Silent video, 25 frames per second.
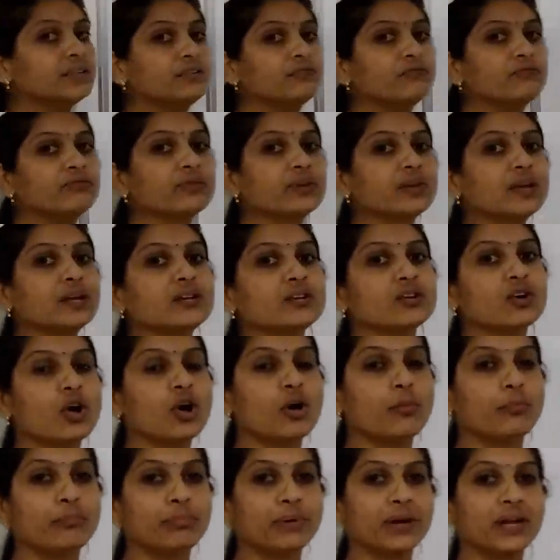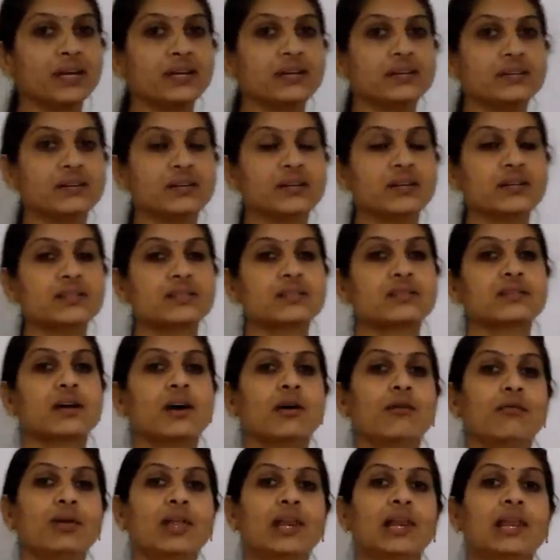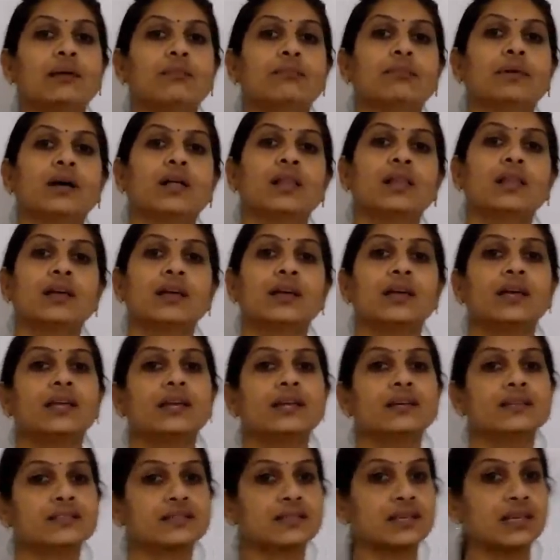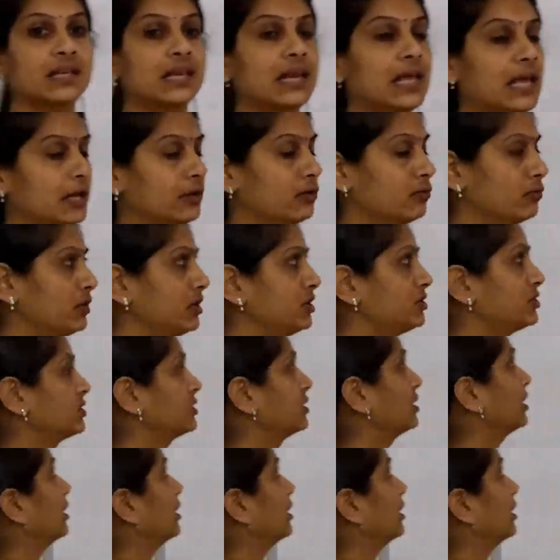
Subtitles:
different operators available in a C language.